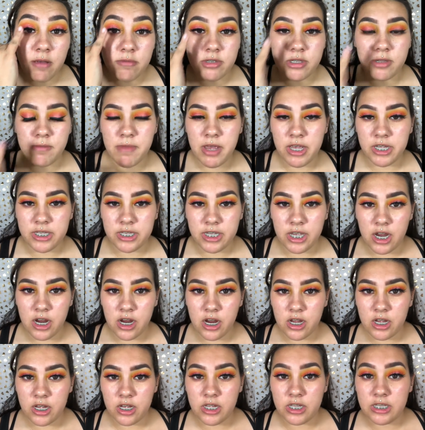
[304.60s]
some
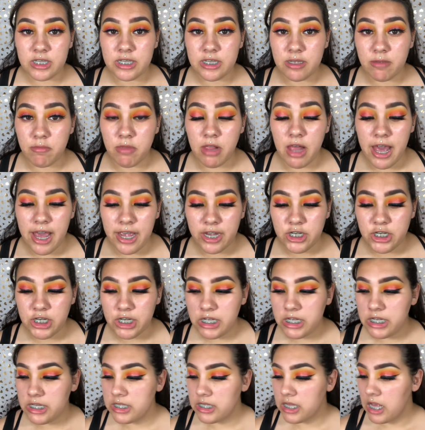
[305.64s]
mascara and some
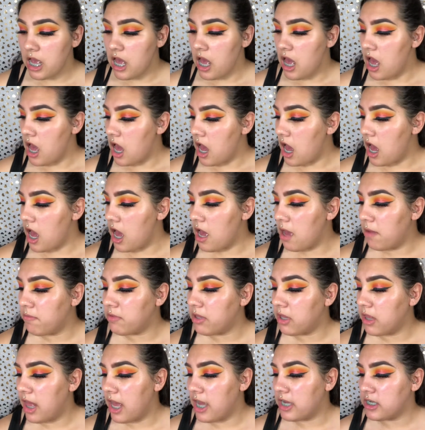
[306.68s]
lashes.
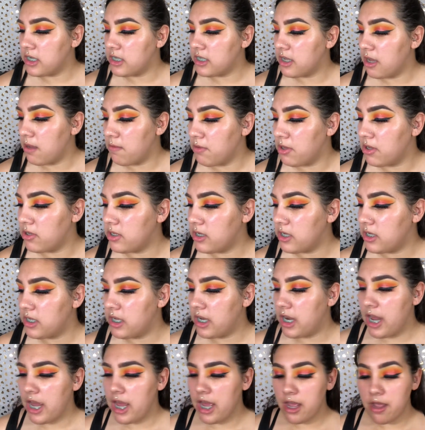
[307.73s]
The lashes I'm using
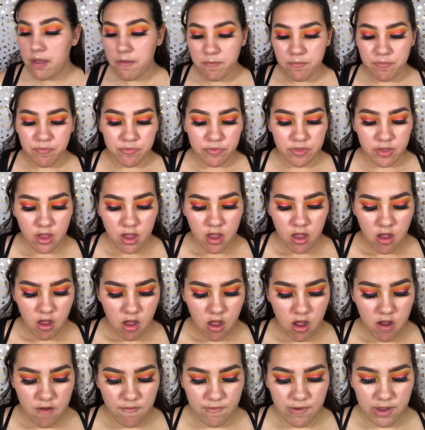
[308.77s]
today
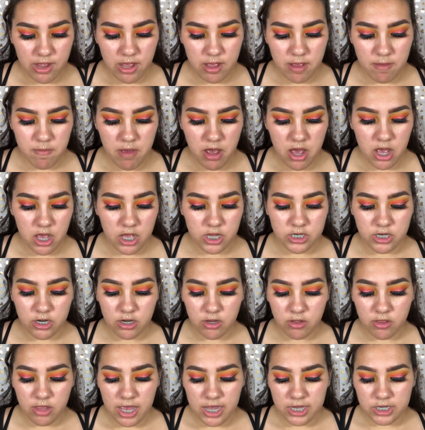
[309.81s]
are from
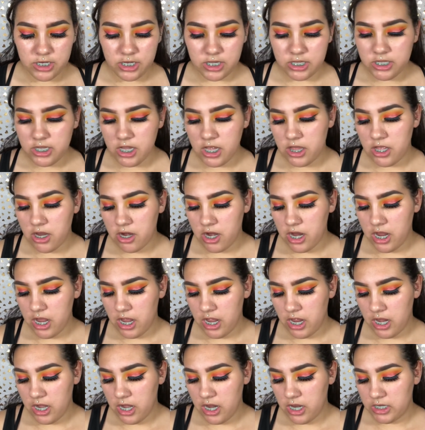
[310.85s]
Dodo Lashes, and they're
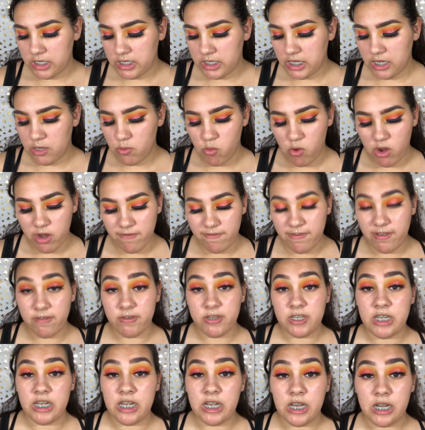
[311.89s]
in
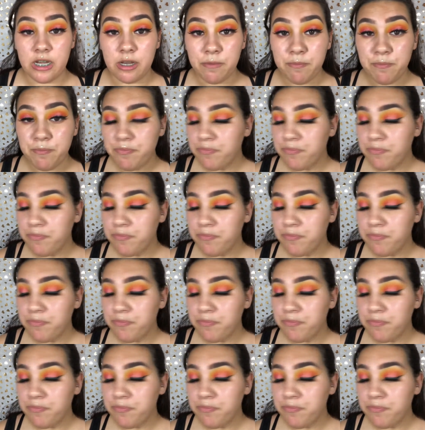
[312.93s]
D115.